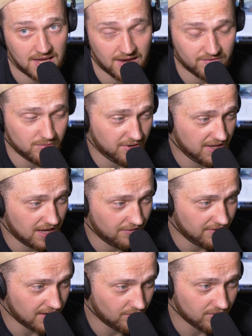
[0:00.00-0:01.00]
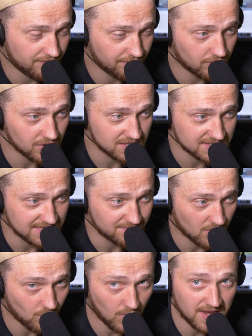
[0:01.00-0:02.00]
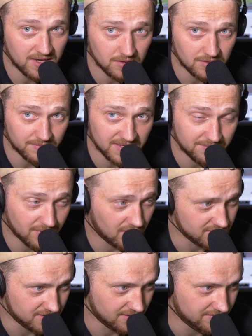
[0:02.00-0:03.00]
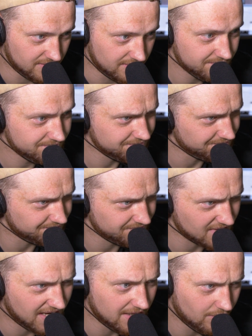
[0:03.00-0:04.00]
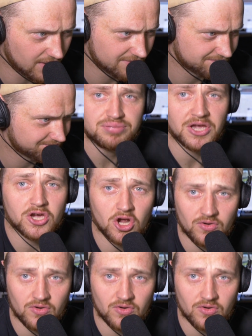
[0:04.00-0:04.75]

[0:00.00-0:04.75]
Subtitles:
everybody out there. I want to fall asleep and wake up in Barcelona. Anyway, but